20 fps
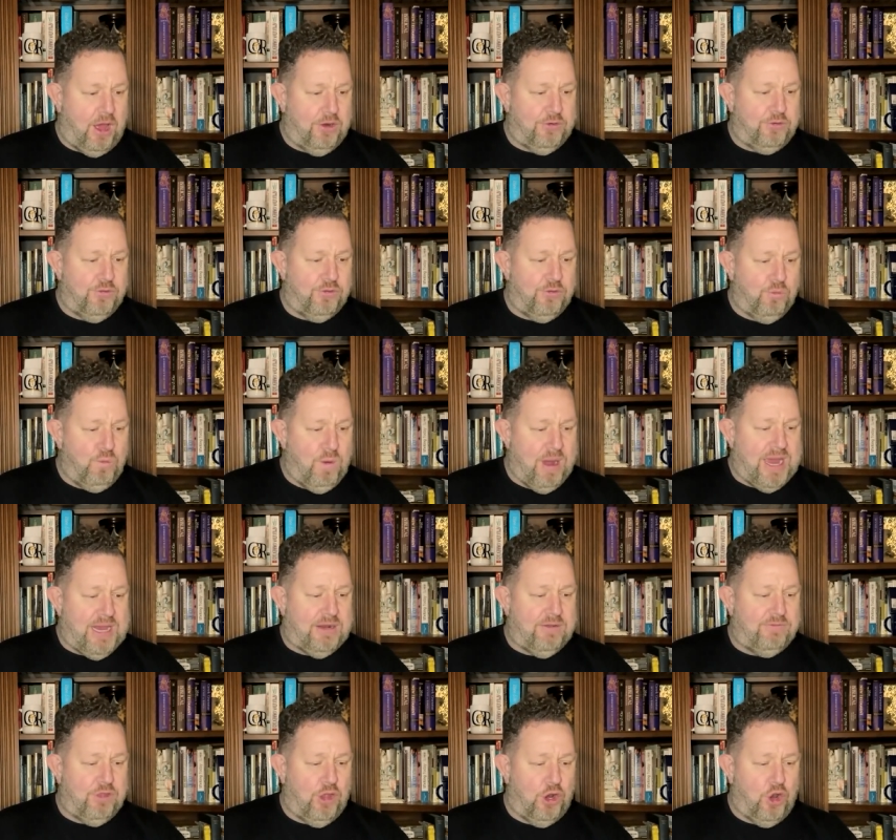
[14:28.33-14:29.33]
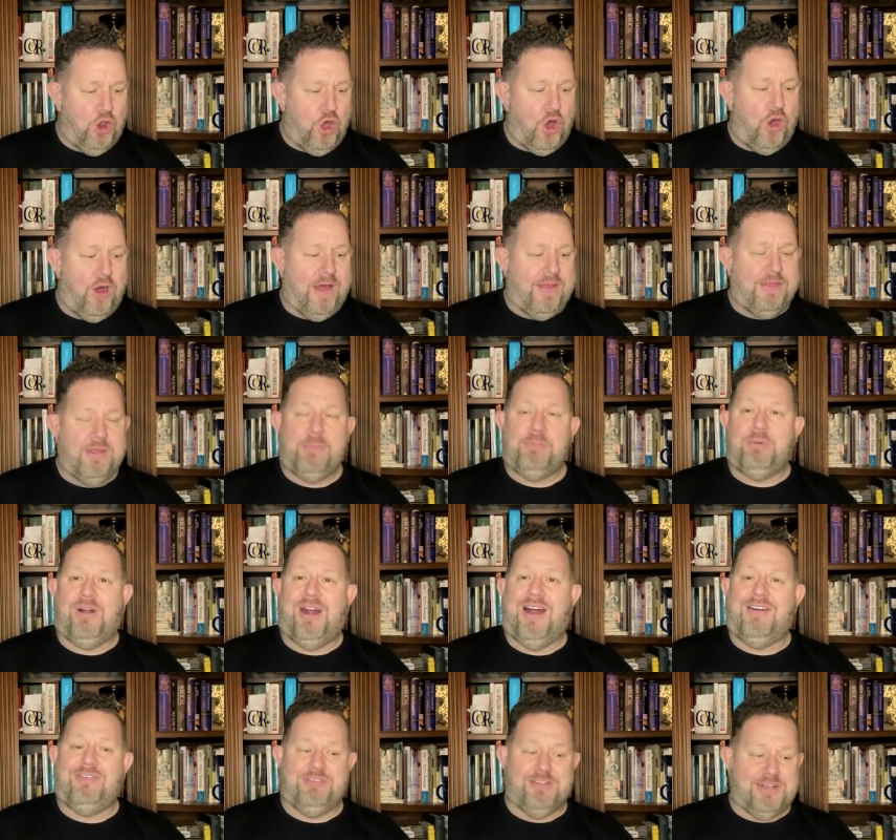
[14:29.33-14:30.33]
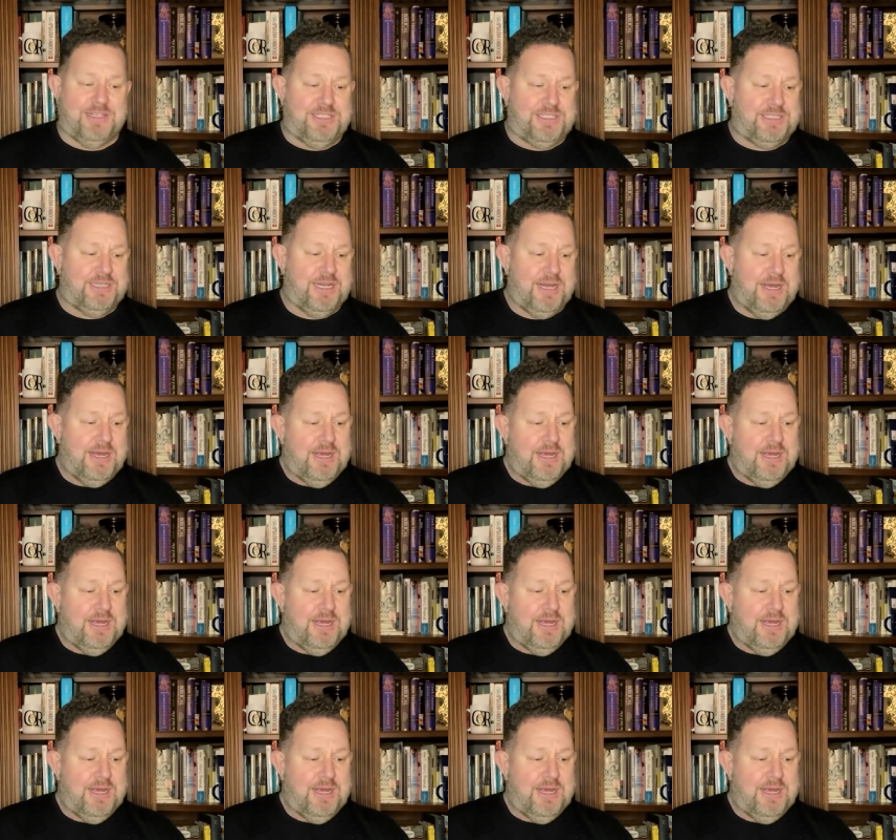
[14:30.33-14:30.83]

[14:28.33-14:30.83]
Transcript: under the weight of the law and the prophets.